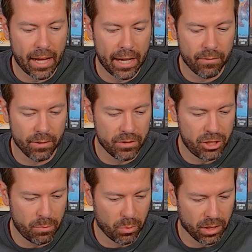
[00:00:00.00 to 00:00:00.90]
handful of
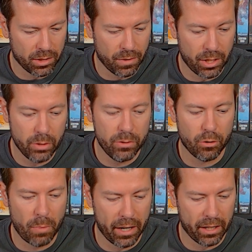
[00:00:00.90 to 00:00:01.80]
shipworks with huge
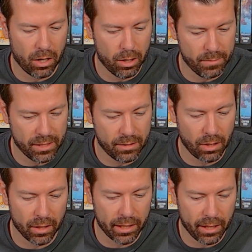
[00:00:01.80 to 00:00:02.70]
robotic arms
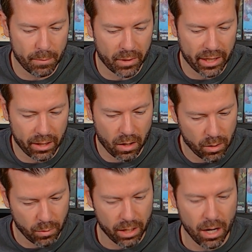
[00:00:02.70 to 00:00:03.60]
installing and upgrading
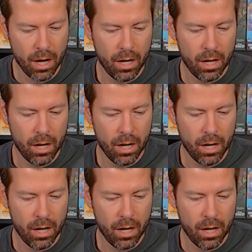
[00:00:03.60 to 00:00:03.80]
hardware